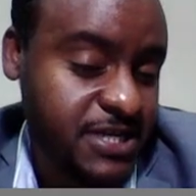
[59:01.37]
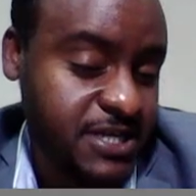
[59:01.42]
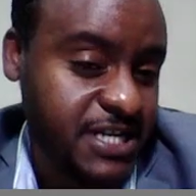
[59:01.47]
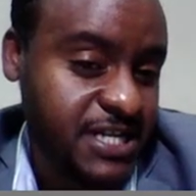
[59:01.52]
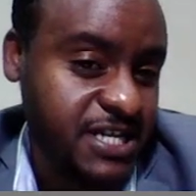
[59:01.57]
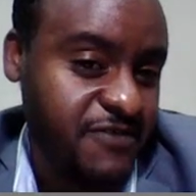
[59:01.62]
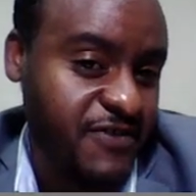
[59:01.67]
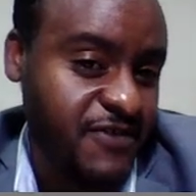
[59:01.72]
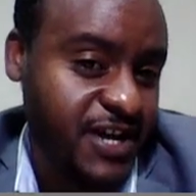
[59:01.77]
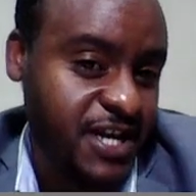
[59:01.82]
the
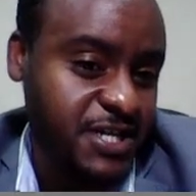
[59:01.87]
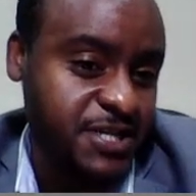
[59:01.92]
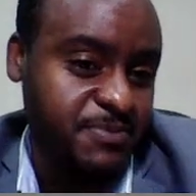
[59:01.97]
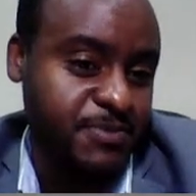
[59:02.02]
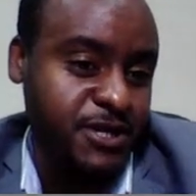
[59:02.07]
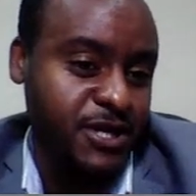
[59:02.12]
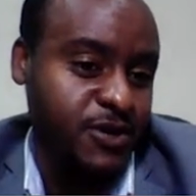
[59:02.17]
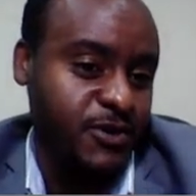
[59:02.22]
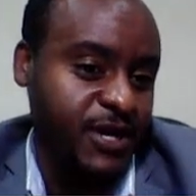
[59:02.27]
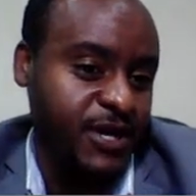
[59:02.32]
difference
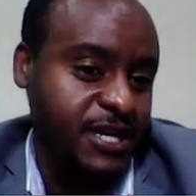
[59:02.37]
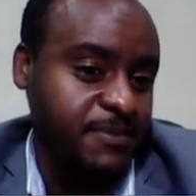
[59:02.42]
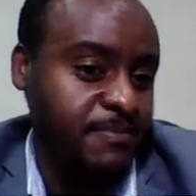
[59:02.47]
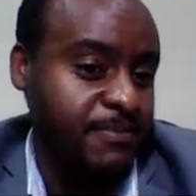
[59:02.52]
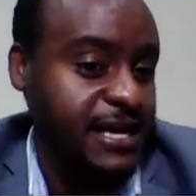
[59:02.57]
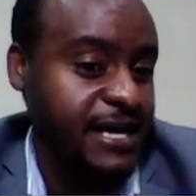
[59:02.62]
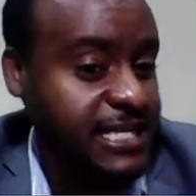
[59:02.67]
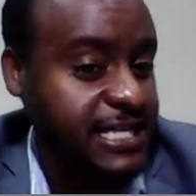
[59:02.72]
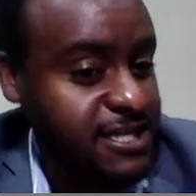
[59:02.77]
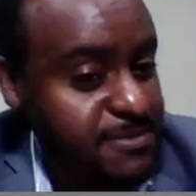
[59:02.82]
between
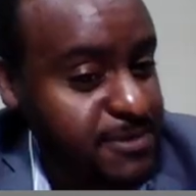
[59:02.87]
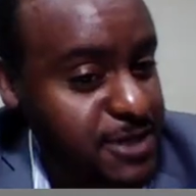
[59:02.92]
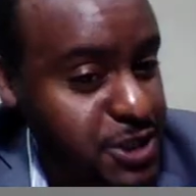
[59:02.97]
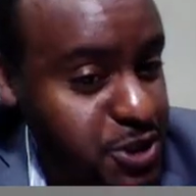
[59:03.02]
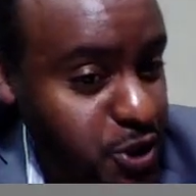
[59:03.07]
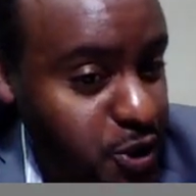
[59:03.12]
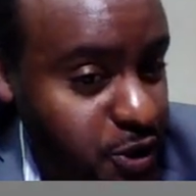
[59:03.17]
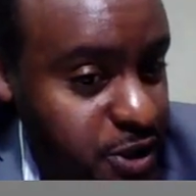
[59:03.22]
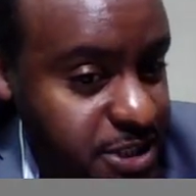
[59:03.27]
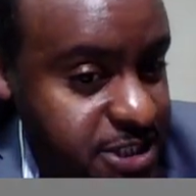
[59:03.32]
multiple
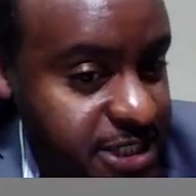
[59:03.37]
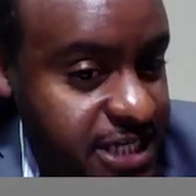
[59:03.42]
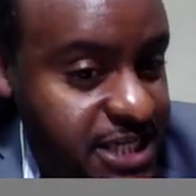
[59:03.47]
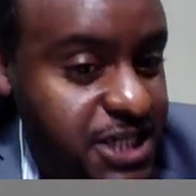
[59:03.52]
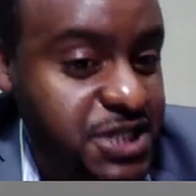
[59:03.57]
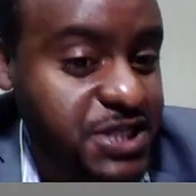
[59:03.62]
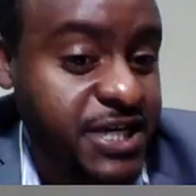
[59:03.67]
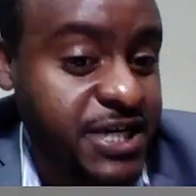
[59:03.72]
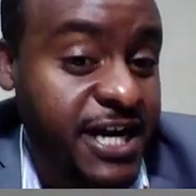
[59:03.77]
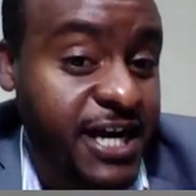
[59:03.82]
choice and the
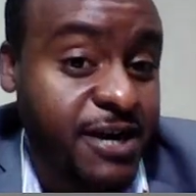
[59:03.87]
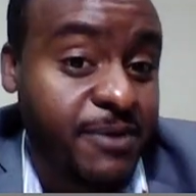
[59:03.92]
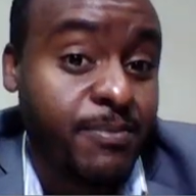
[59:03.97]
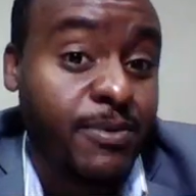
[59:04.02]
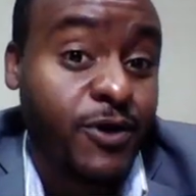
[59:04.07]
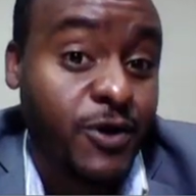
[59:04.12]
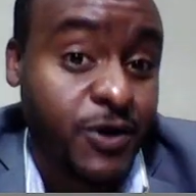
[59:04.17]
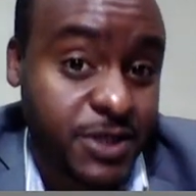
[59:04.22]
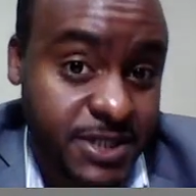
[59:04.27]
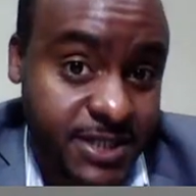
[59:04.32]
check
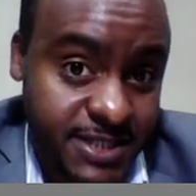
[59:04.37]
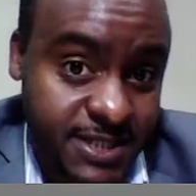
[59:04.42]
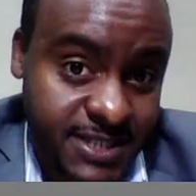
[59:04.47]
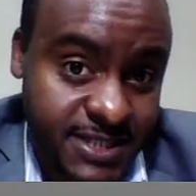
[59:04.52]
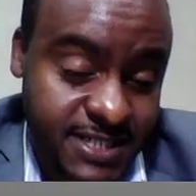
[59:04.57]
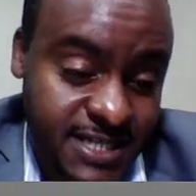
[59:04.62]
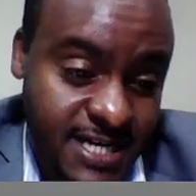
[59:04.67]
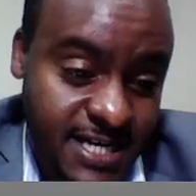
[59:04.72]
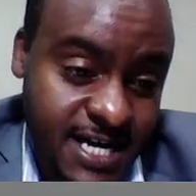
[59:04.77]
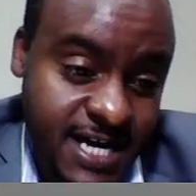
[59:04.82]
boxes?
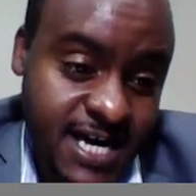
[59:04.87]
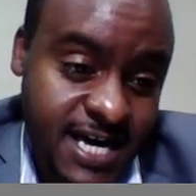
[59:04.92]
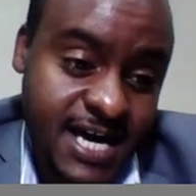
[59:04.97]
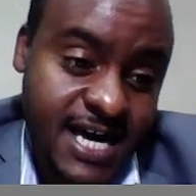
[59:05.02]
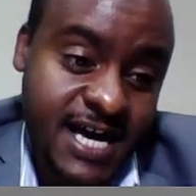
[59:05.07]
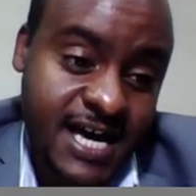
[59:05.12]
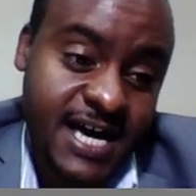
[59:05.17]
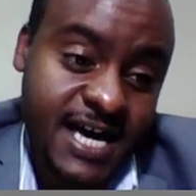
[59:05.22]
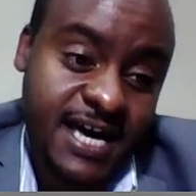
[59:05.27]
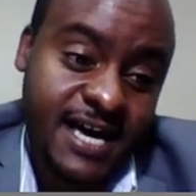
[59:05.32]

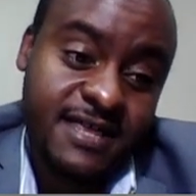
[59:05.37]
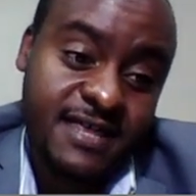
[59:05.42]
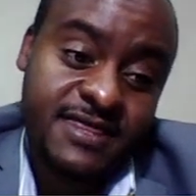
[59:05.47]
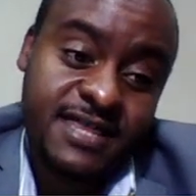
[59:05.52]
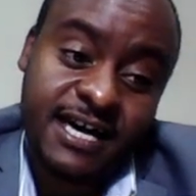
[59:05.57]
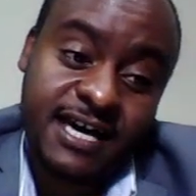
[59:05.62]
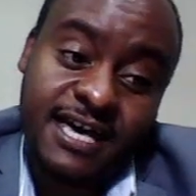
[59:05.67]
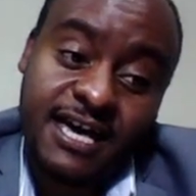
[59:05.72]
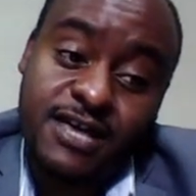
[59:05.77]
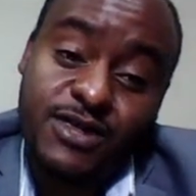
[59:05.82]
In the
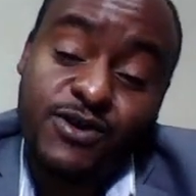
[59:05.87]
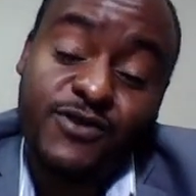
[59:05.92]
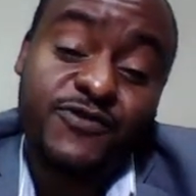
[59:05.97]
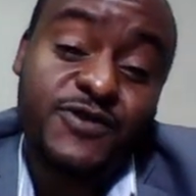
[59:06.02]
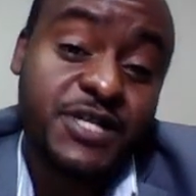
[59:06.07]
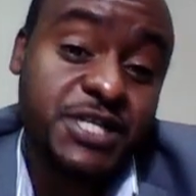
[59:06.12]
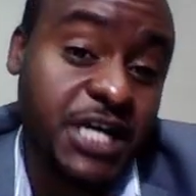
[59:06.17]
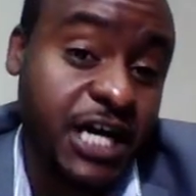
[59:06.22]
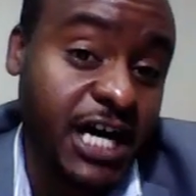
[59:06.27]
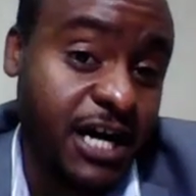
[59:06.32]
case of
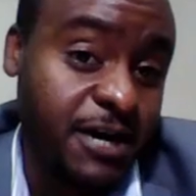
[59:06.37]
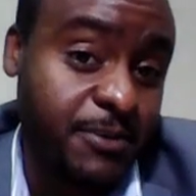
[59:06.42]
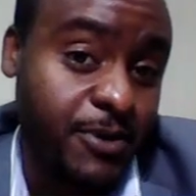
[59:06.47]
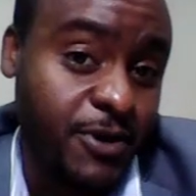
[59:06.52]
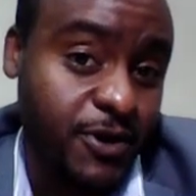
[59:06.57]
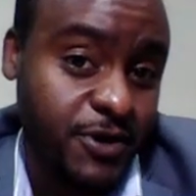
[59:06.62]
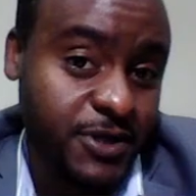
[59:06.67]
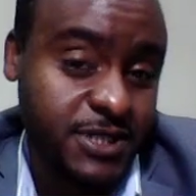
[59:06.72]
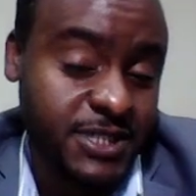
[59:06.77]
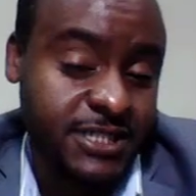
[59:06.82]
check
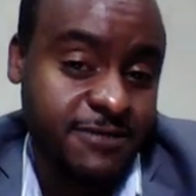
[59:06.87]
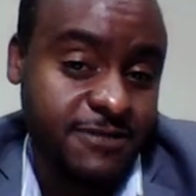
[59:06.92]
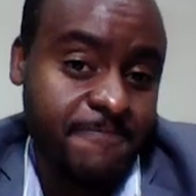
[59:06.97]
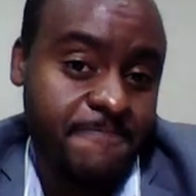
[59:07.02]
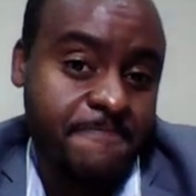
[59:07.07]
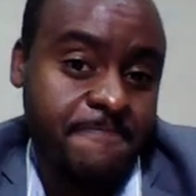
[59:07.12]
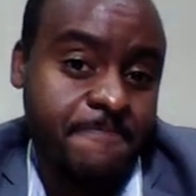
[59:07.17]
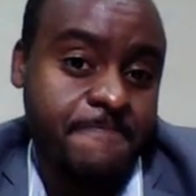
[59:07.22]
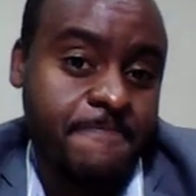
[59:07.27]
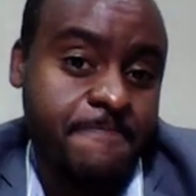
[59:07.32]
box,
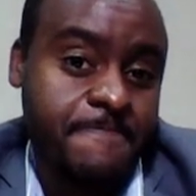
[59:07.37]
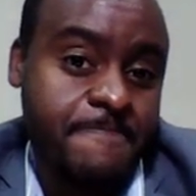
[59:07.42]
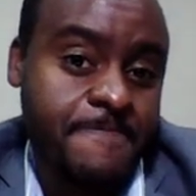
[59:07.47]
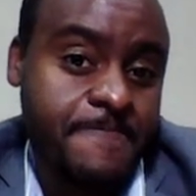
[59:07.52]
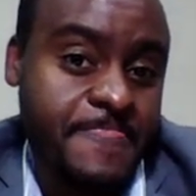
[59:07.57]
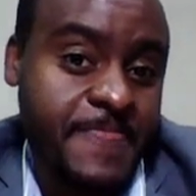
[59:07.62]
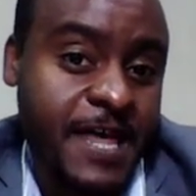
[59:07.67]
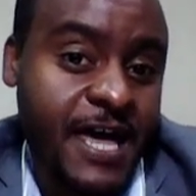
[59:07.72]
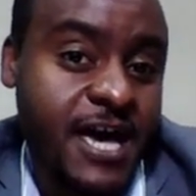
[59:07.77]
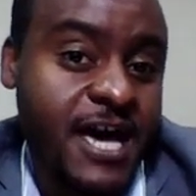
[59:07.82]

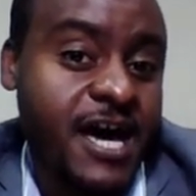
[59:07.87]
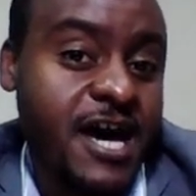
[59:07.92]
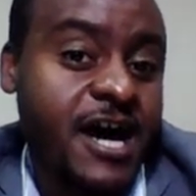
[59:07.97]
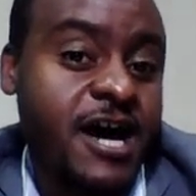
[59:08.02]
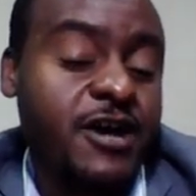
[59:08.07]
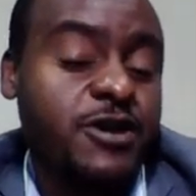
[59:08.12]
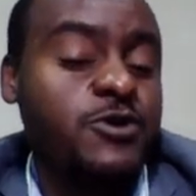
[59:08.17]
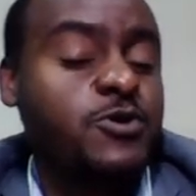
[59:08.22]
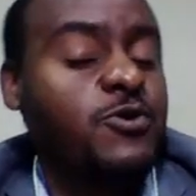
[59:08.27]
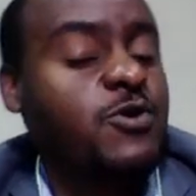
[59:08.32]

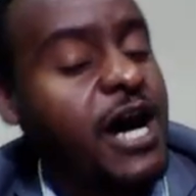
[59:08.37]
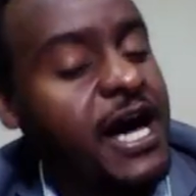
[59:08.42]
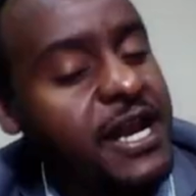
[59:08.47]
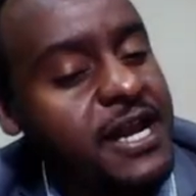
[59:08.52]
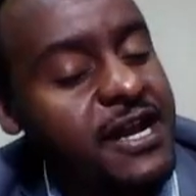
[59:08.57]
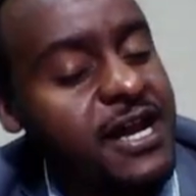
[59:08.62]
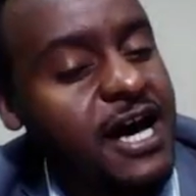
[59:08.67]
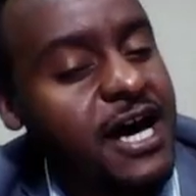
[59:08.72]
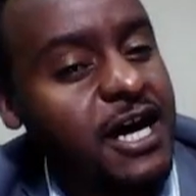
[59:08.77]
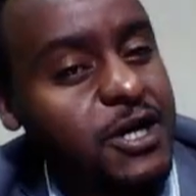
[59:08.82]
you
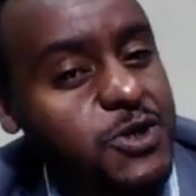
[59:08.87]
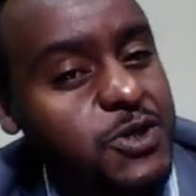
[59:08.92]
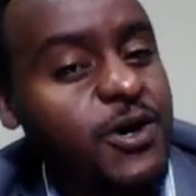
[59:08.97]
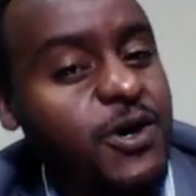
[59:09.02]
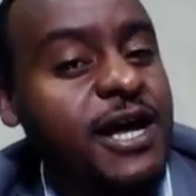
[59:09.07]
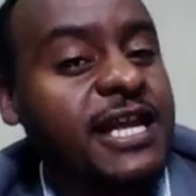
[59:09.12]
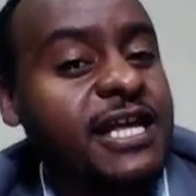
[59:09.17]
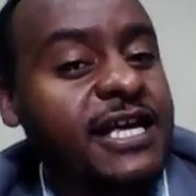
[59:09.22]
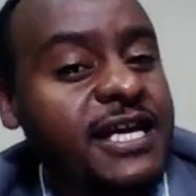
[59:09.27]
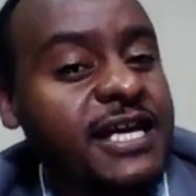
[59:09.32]
can
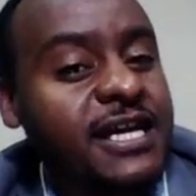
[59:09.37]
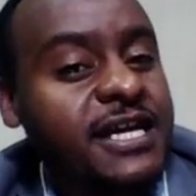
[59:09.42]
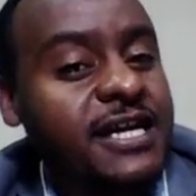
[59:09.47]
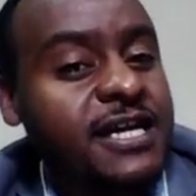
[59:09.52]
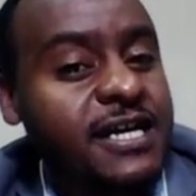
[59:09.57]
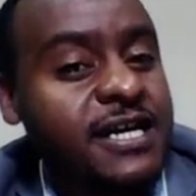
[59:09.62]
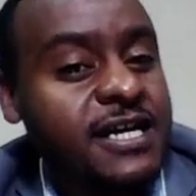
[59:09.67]
actually